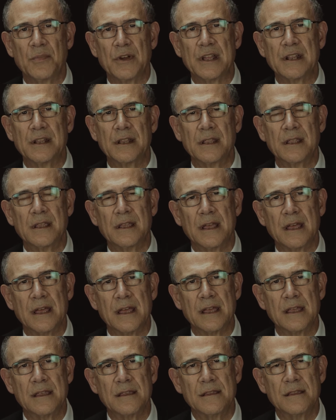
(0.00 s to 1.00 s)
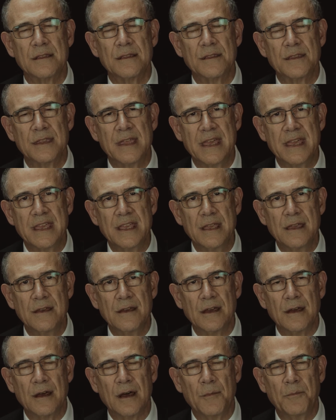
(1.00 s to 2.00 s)
but they
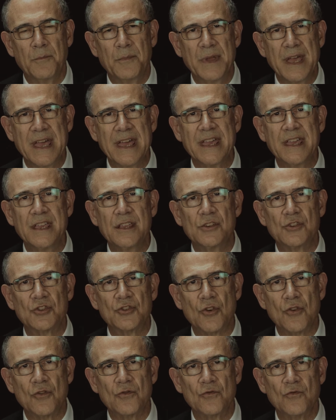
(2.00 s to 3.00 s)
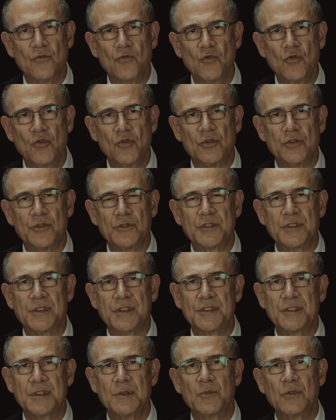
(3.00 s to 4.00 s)
obey certain
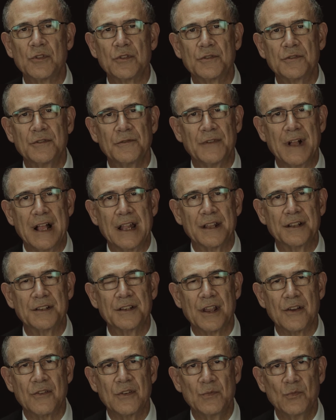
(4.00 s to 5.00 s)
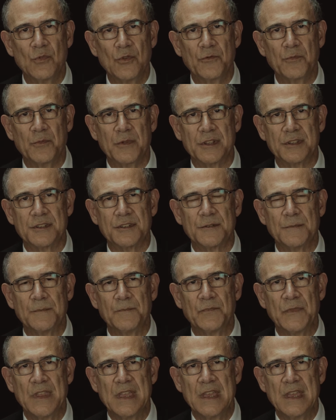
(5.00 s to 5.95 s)
rules similar to voluntary movements.